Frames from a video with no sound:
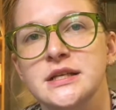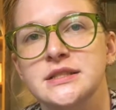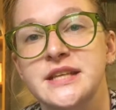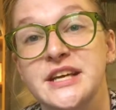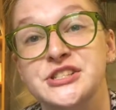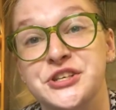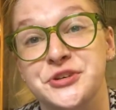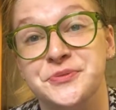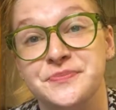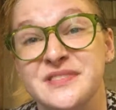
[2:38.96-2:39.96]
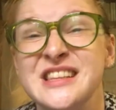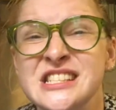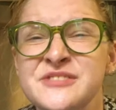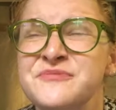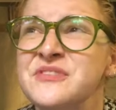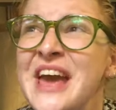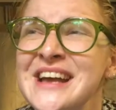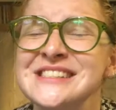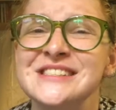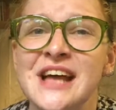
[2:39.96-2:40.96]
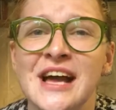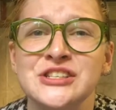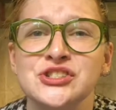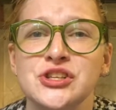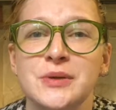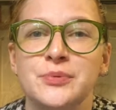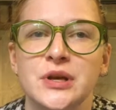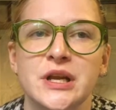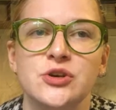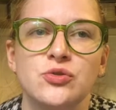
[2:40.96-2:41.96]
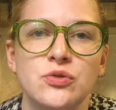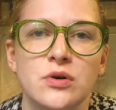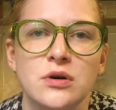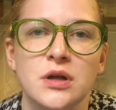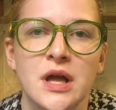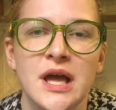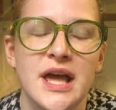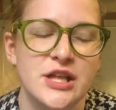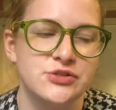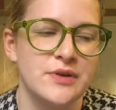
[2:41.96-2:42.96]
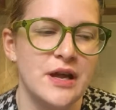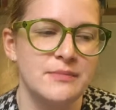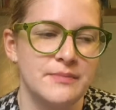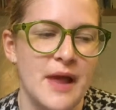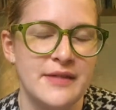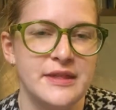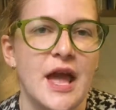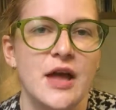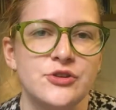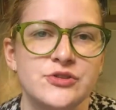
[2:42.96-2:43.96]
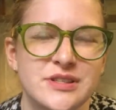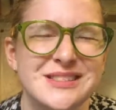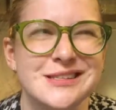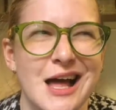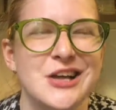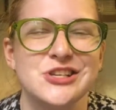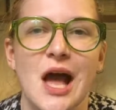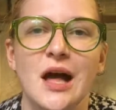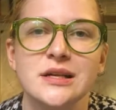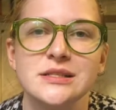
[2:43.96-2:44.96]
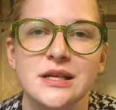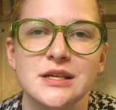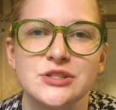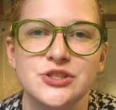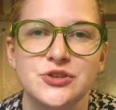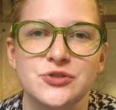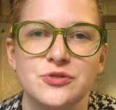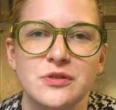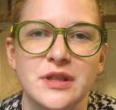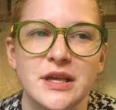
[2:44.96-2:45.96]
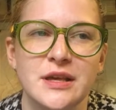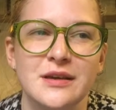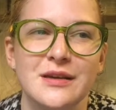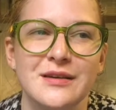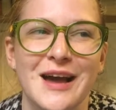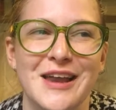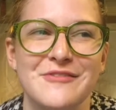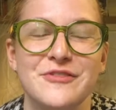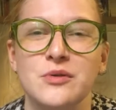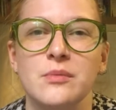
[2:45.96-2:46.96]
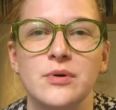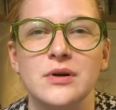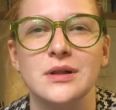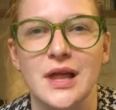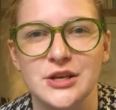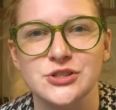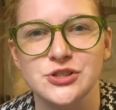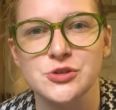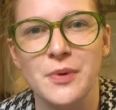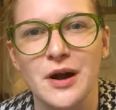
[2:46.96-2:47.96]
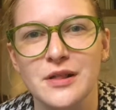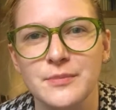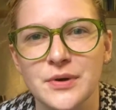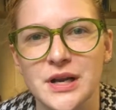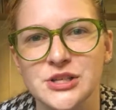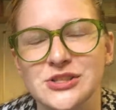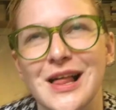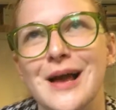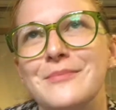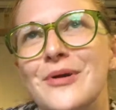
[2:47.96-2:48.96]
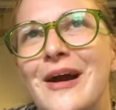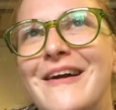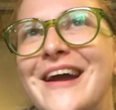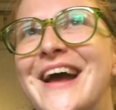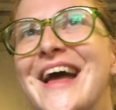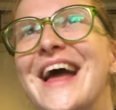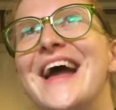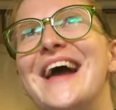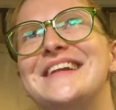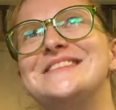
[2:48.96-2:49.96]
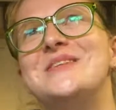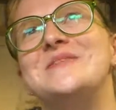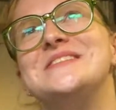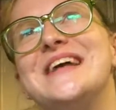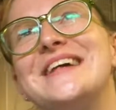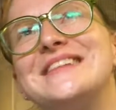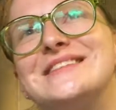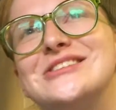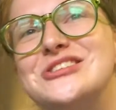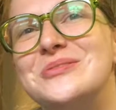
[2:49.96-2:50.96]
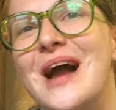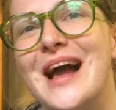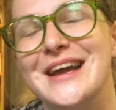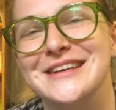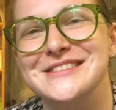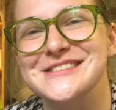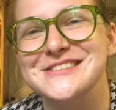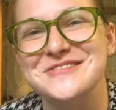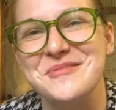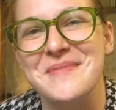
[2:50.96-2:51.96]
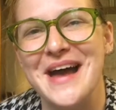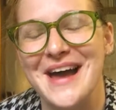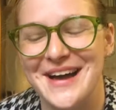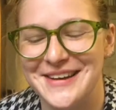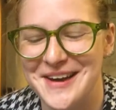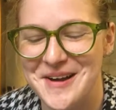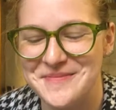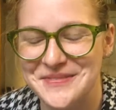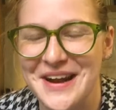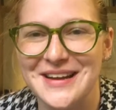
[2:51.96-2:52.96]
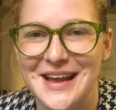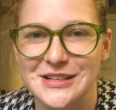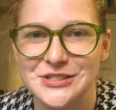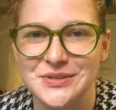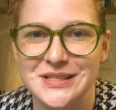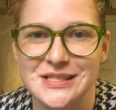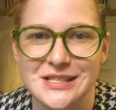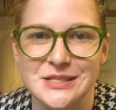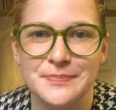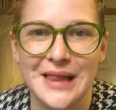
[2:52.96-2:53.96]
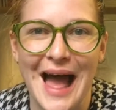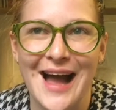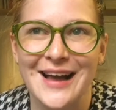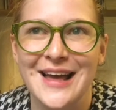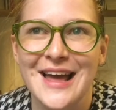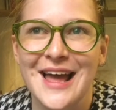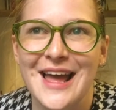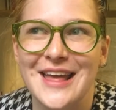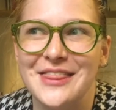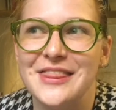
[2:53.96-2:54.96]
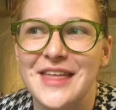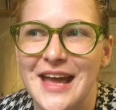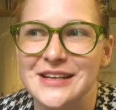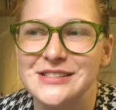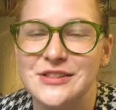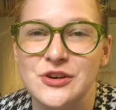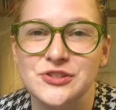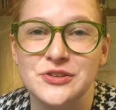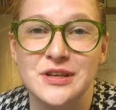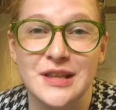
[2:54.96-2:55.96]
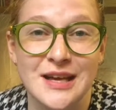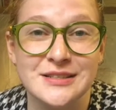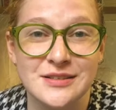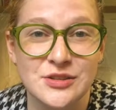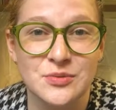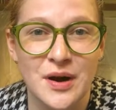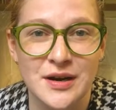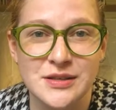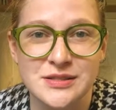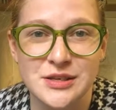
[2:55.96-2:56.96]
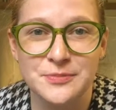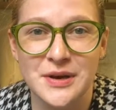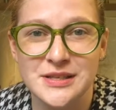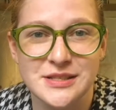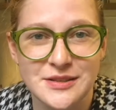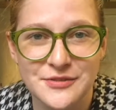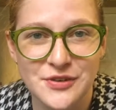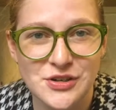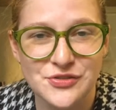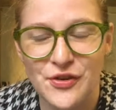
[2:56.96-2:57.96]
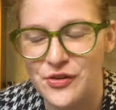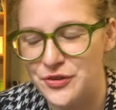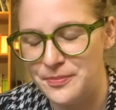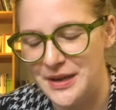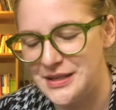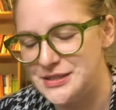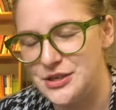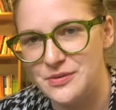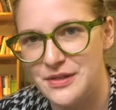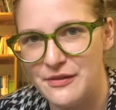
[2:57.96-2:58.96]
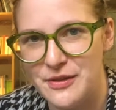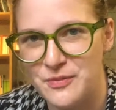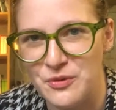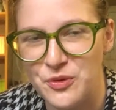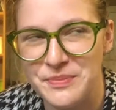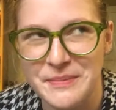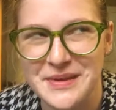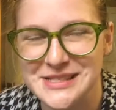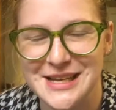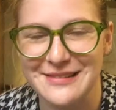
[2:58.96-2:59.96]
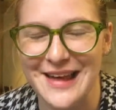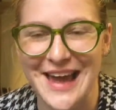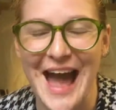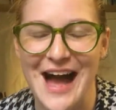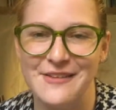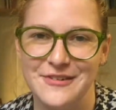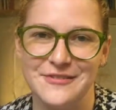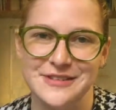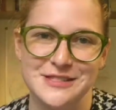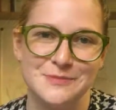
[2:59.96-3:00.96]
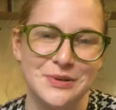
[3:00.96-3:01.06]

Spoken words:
Day 2. This case is actually pretty cool. It's right at the entrance/exit to the kind of viewable collections part of the British Library, and it's almost like a little shrine to the man. Right next to it is this plaque in thanks to those who collected the works that are present in the first folio, because, you know, without them we would be missing like half of his